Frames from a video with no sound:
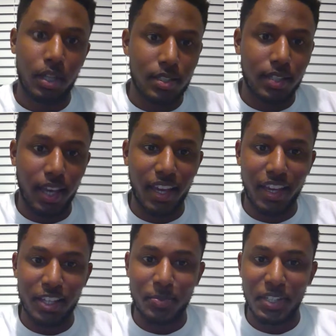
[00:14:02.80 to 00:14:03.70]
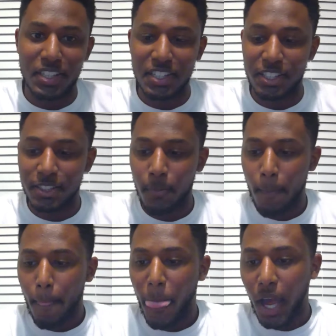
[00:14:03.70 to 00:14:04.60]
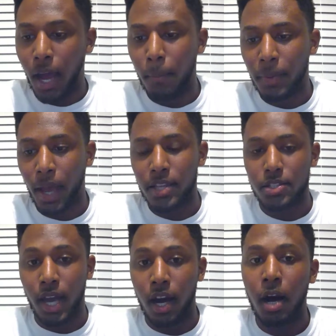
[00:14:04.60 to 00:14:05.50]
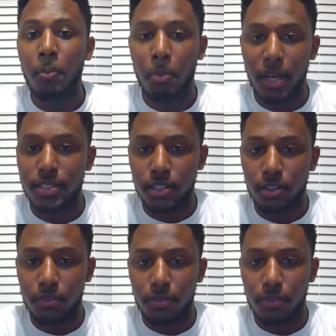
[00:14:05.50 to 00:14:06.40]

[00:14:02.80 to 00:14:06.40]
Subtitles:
he says, because I humble myself